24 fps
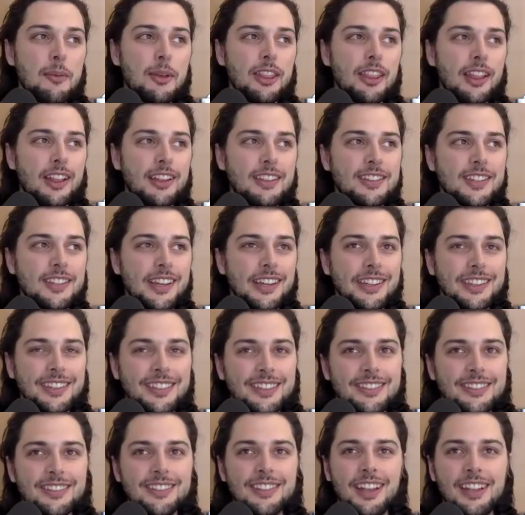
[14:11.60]
I mean, that's
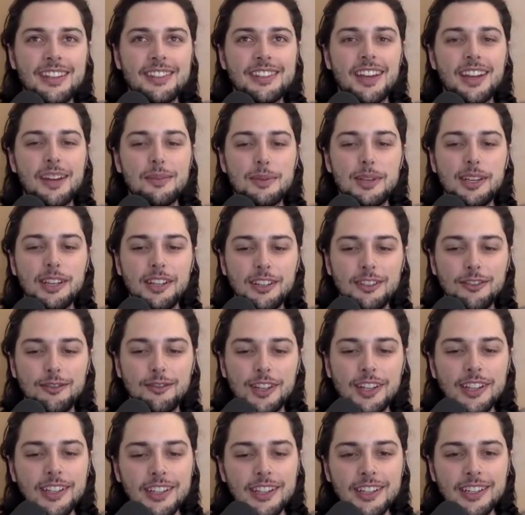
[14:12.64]
got to be a good
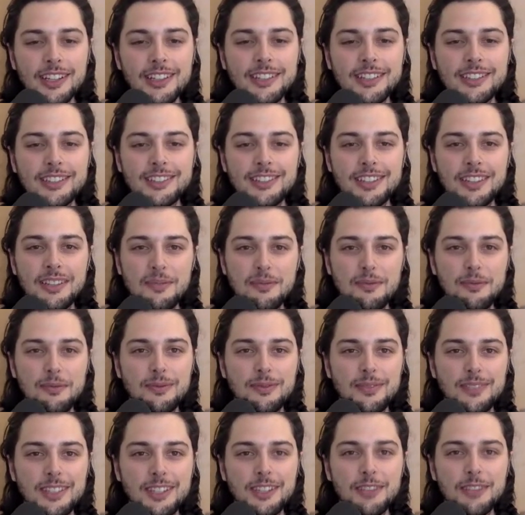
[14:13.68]
feeling because that
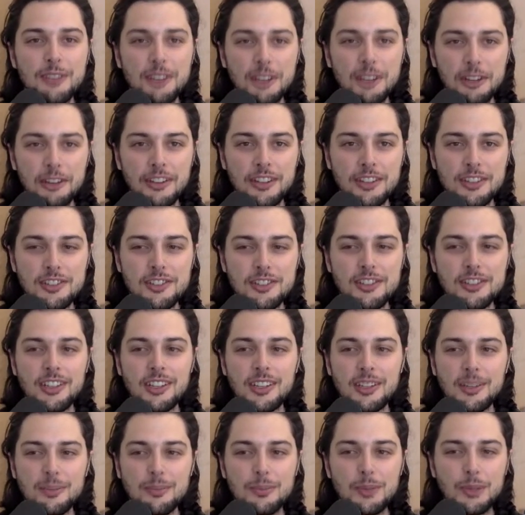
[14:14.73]
that you're
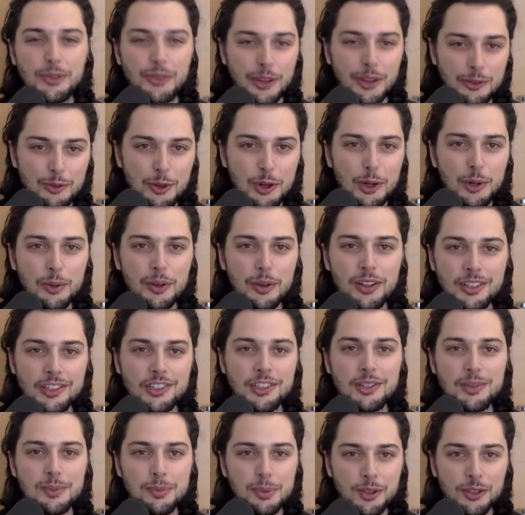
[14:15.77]
like moving forward,
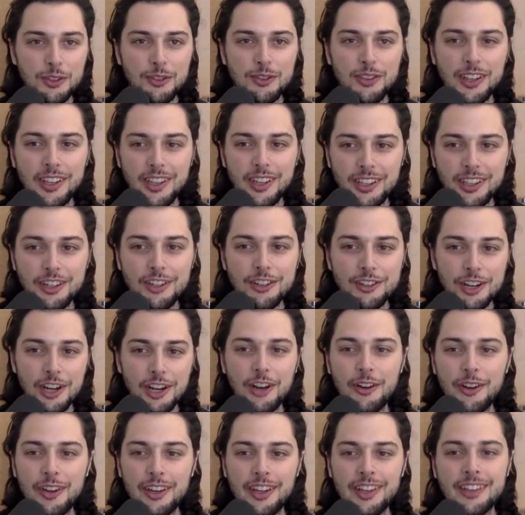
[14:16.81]
you're improving, you're
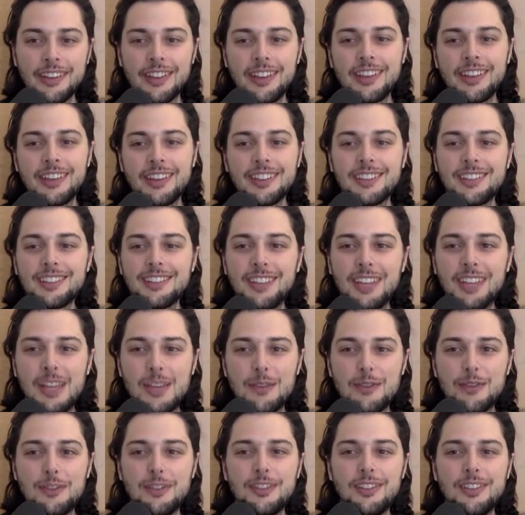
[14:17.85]
growing. Like
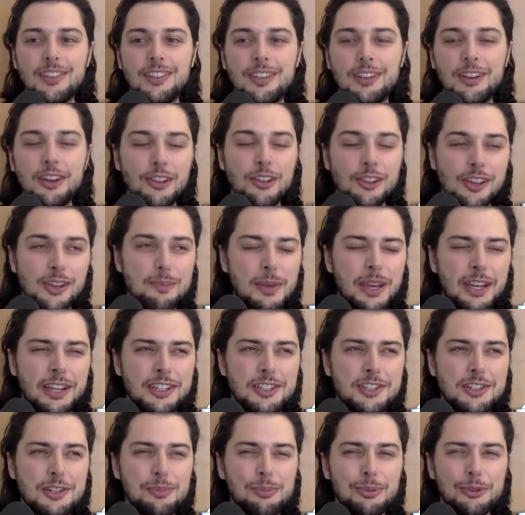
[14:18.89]
if you don't look back
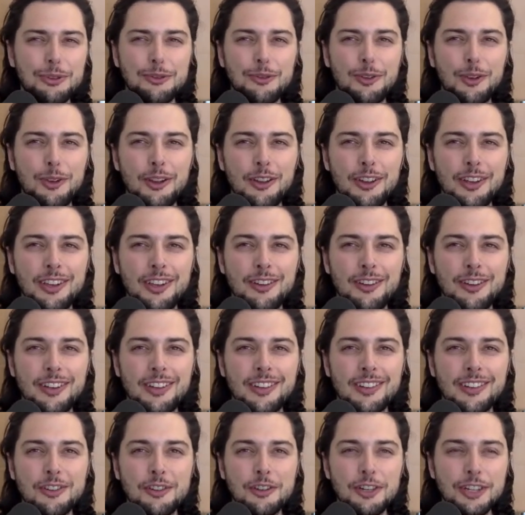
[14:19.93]
at your portfolio
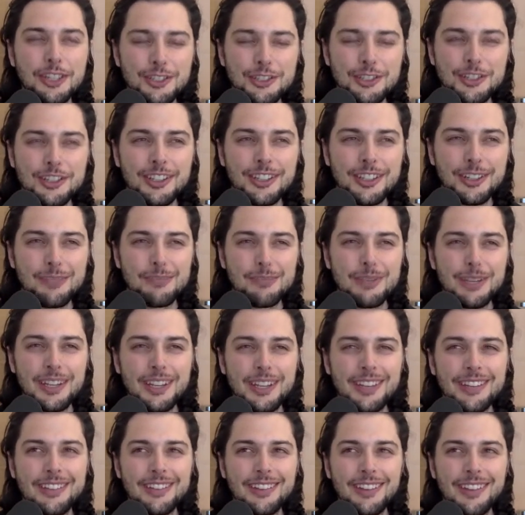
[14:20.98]
and cringe a little
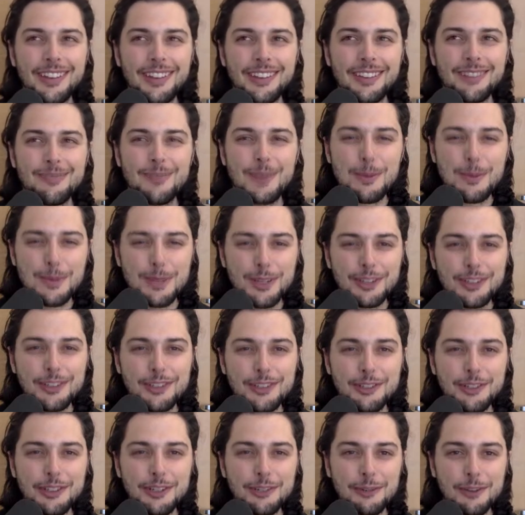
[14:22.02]
bit, like maybe you're
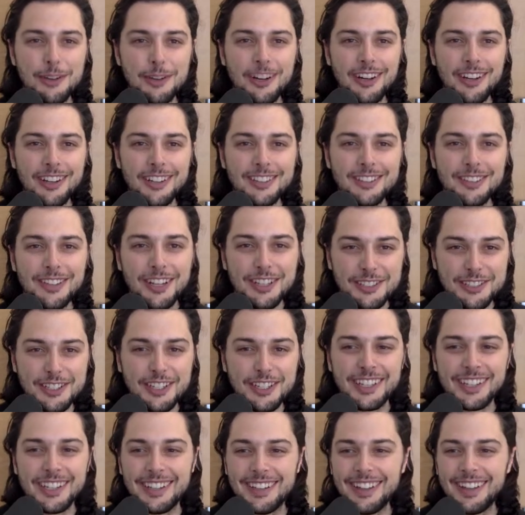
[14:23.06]
doing it wrong. So that's
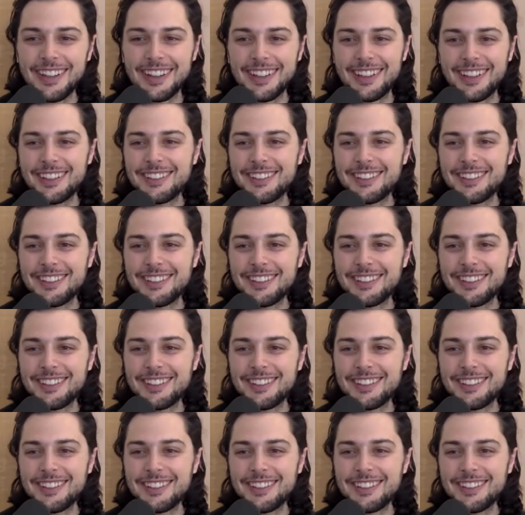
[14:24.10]
good. Like